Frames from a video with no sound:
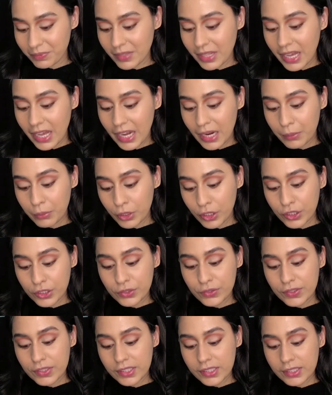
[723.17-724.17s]
I'm going to use
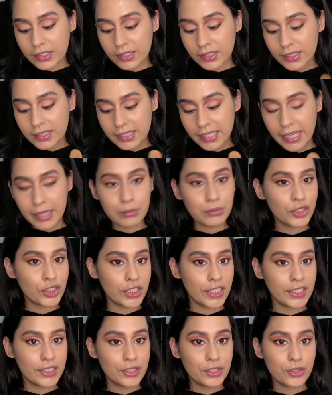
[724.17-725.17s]
the same
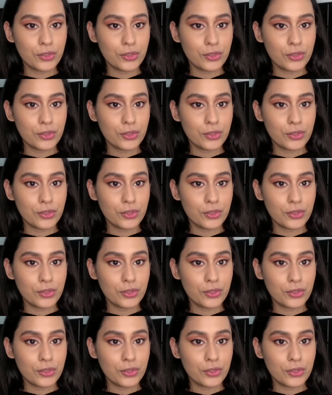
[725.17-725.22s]
shade to